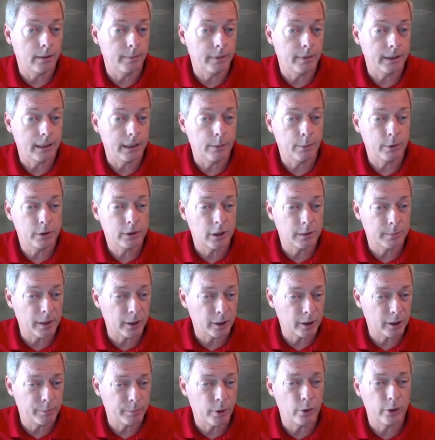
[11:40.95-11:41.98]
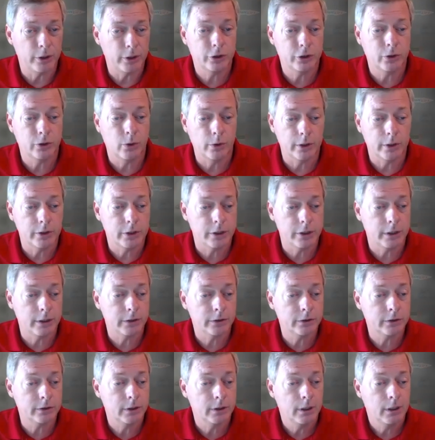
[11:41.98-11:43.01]
Again, we talked about component
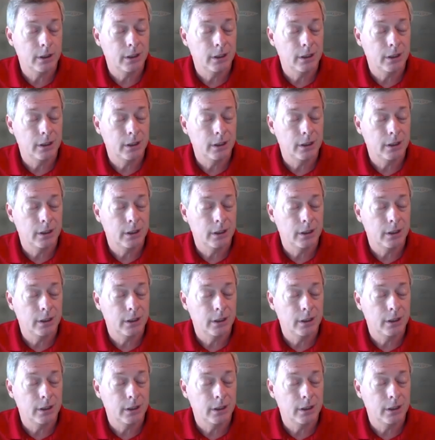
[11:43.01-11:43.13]
shortages.